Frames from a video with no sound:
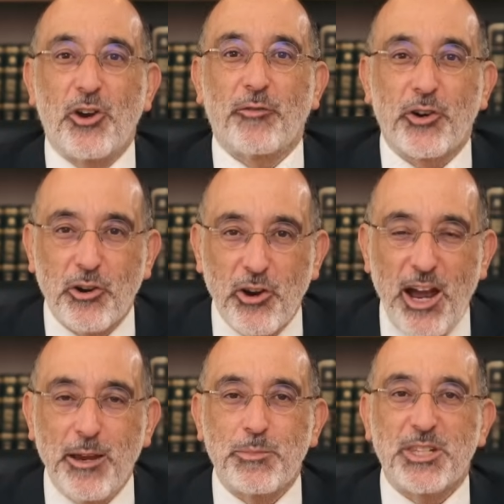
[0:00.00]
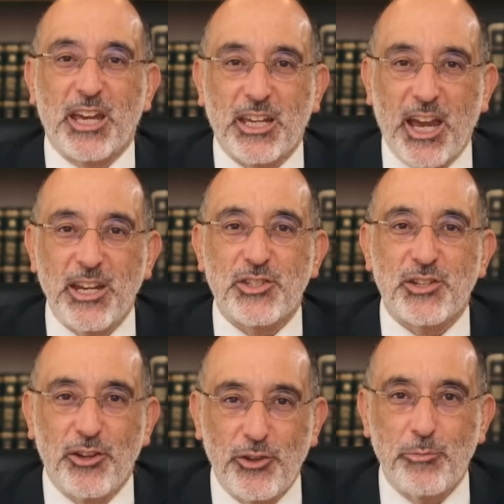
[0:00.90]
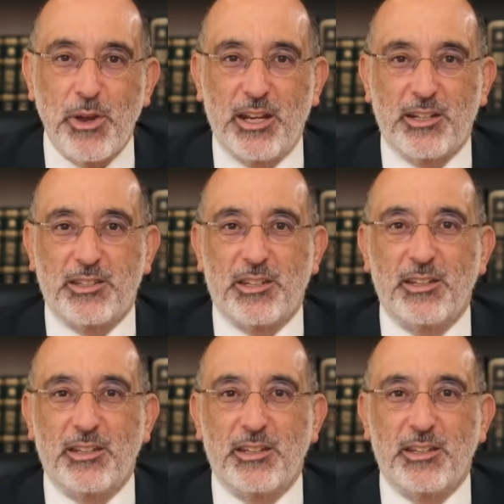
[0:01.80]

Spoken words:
of crimes against humanity.